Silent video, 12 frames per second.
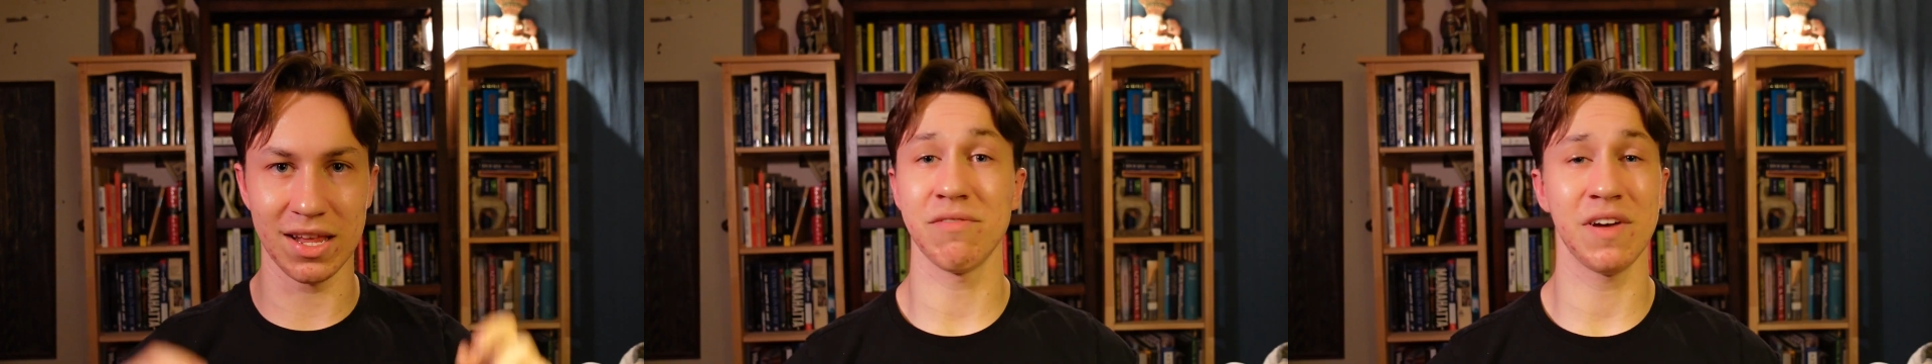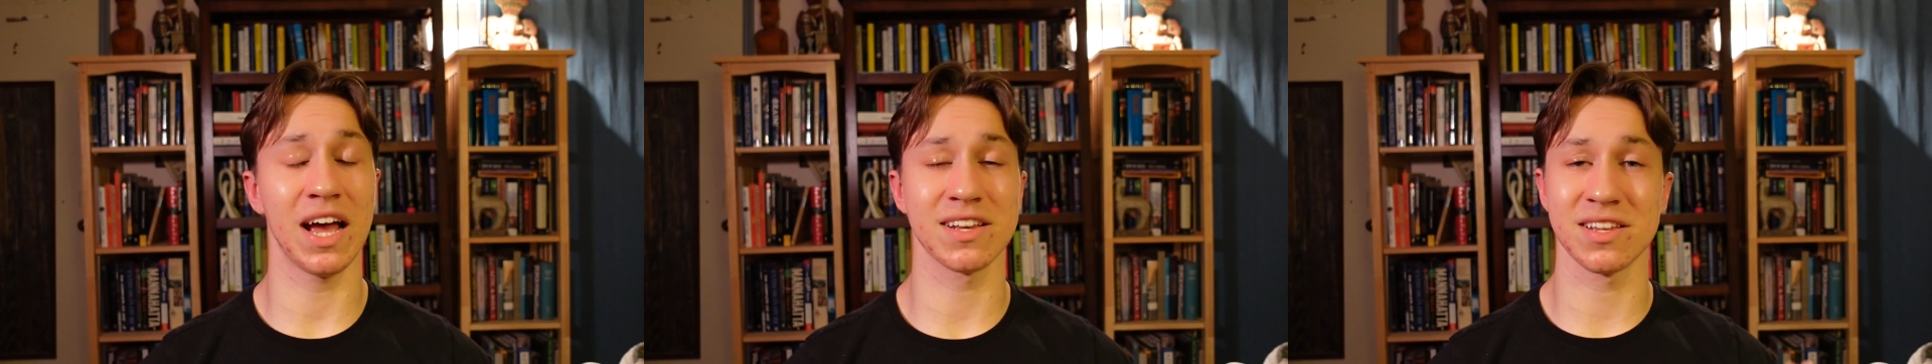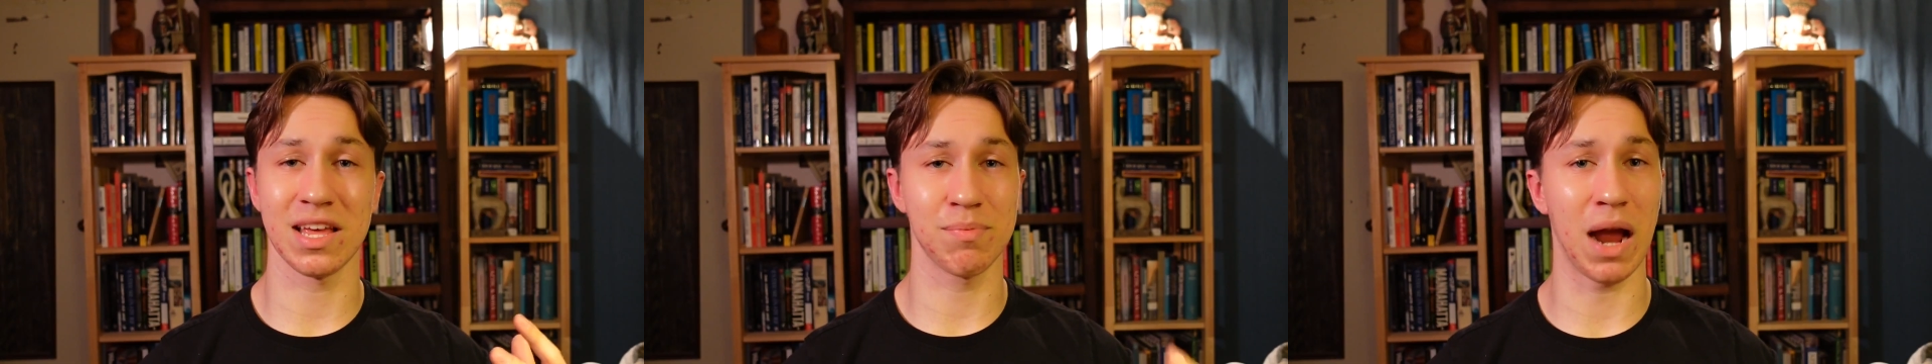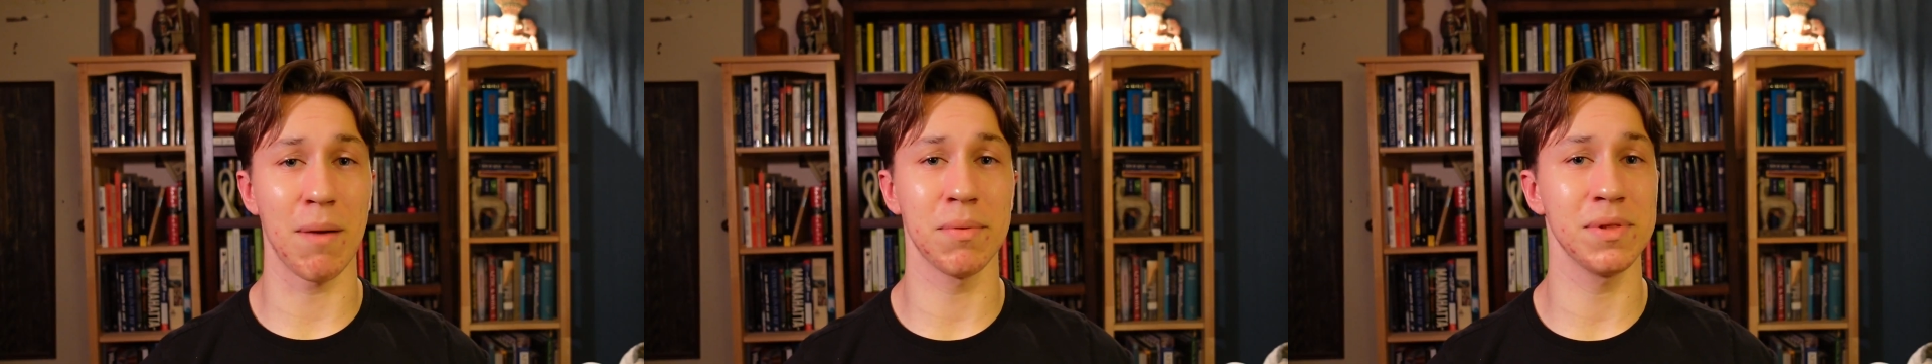In fact, they
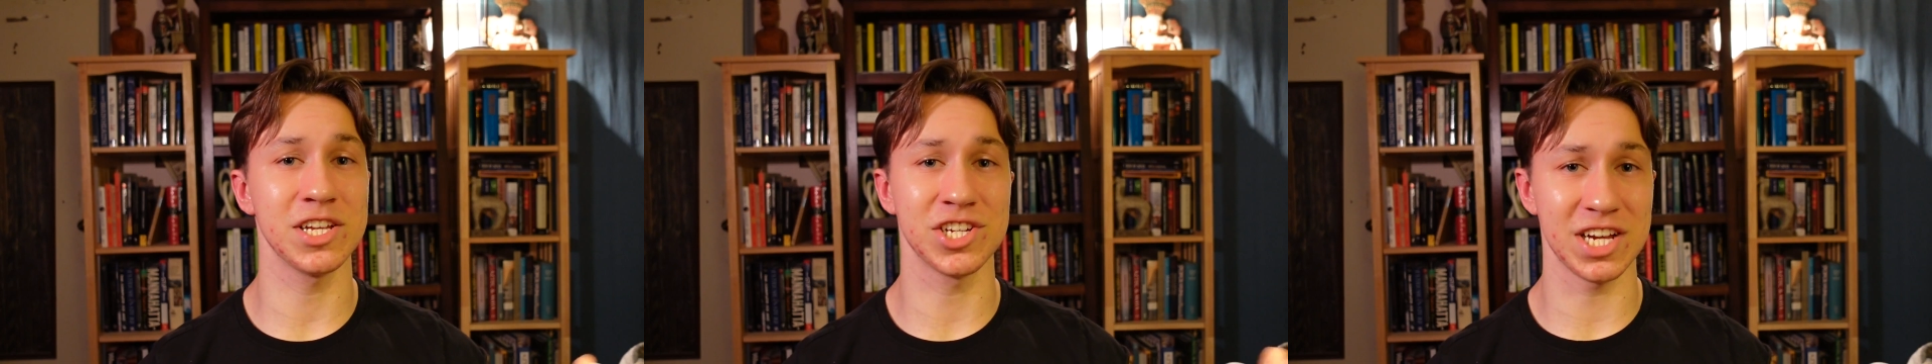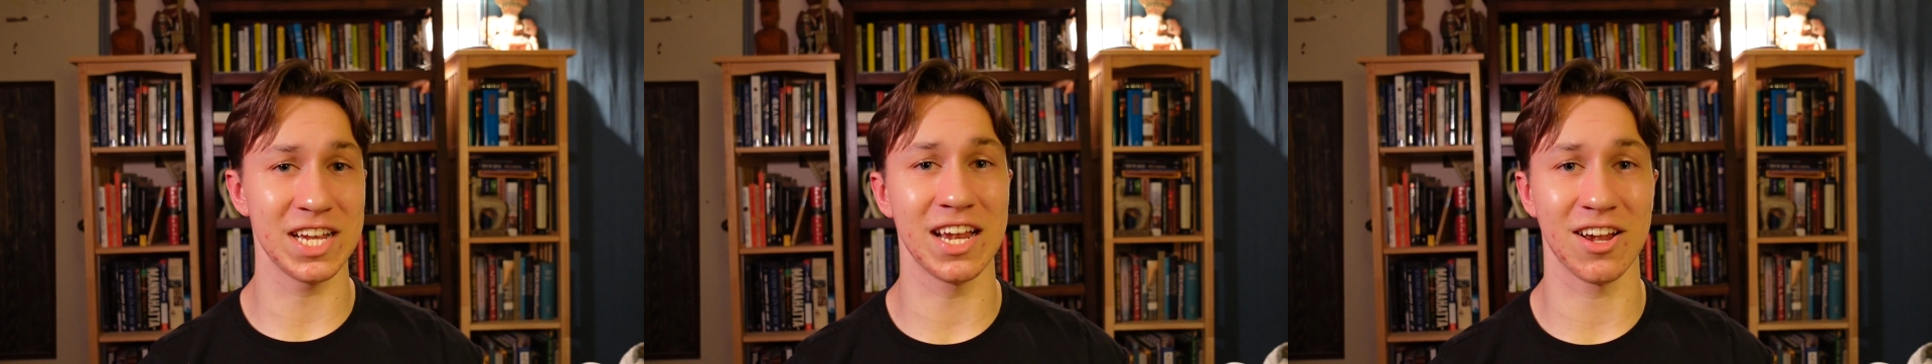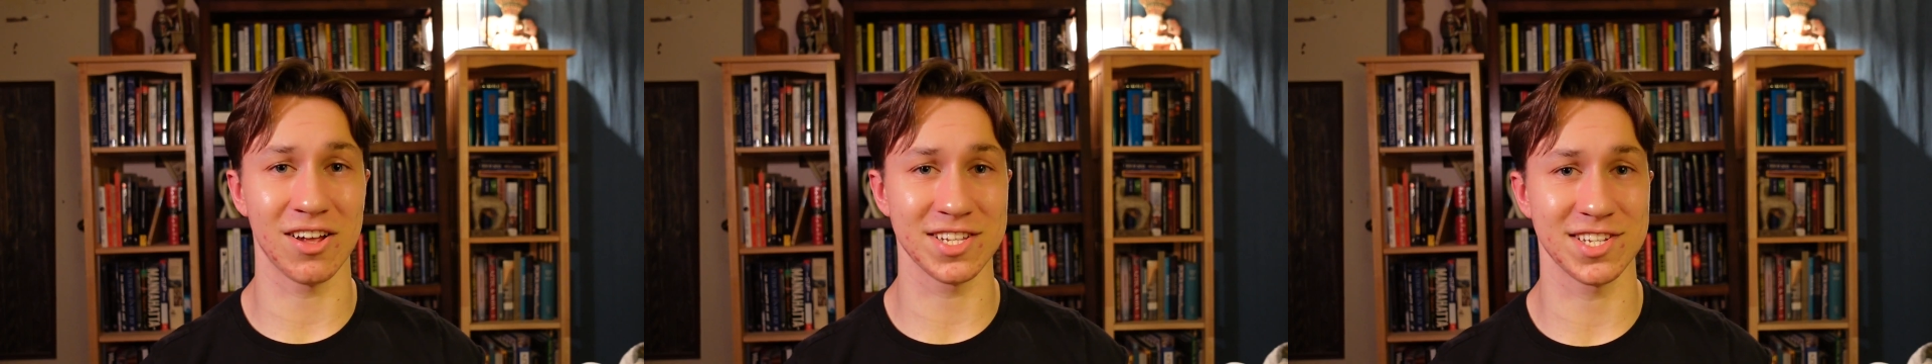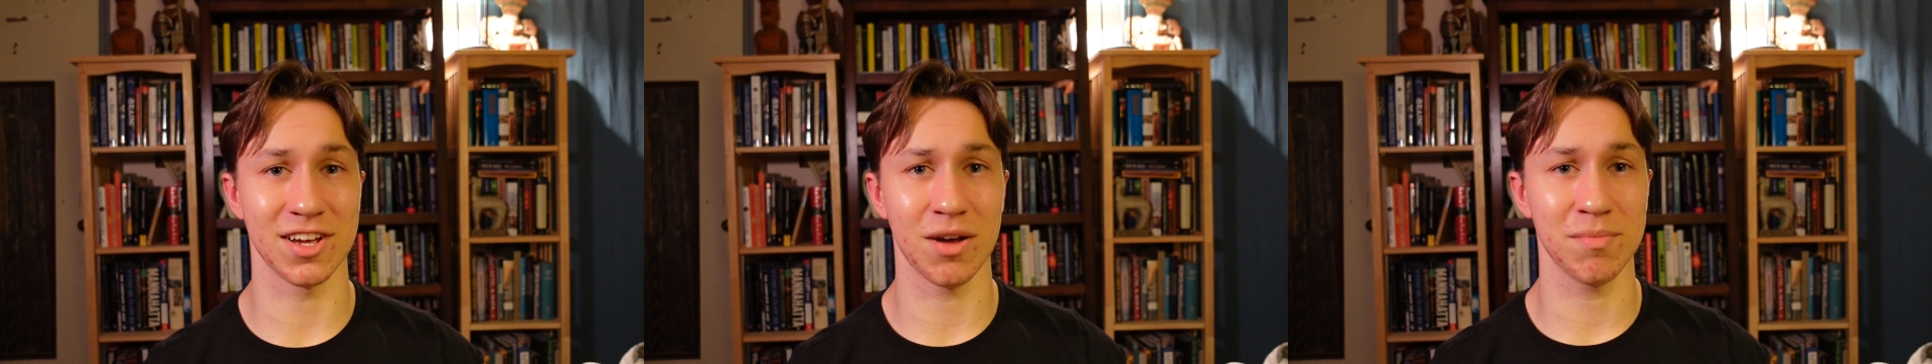probably cheated on
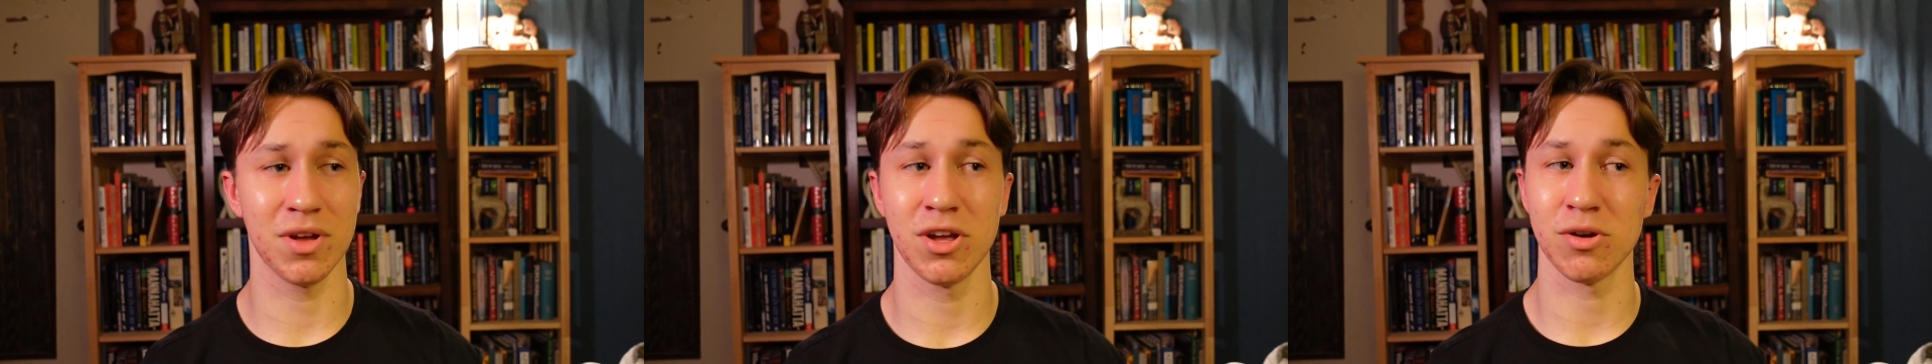some,